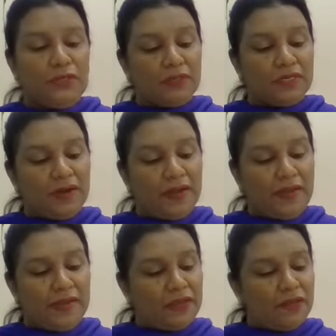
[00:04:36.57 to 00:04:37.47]
look
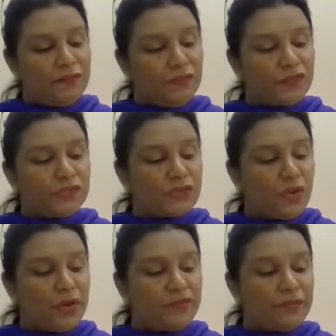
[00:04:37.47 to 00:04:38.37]
like if you
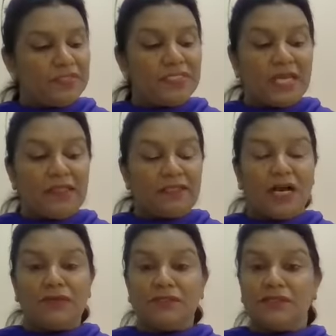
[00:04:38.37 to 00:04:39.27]
saw it from
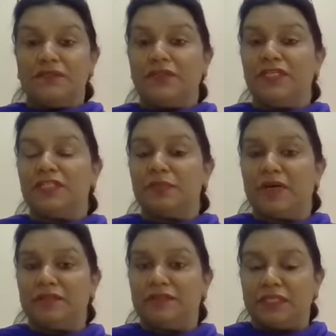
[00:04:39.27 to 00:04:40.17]
10,000 feet
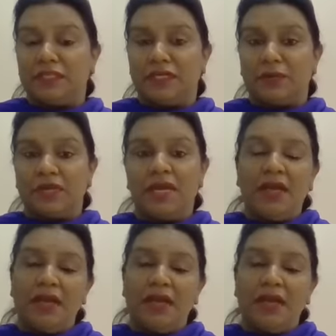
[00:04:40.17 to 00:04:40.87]
above the ground?